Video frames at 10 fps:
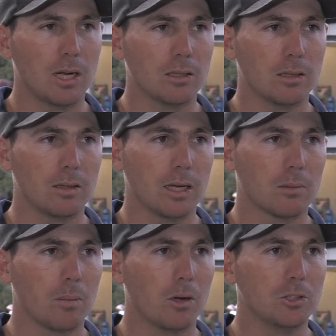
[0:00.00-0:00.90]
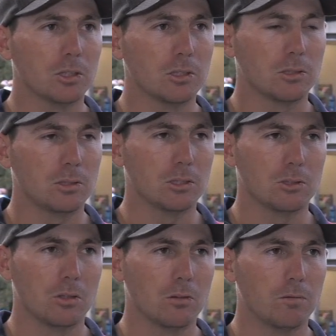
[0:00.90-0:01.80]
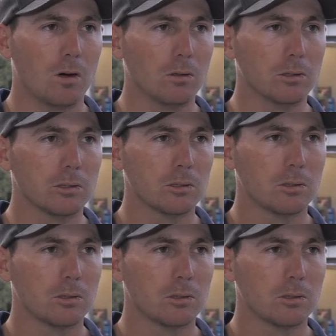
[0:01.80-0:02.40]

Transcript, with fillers: and their composure, is just sort of faultless.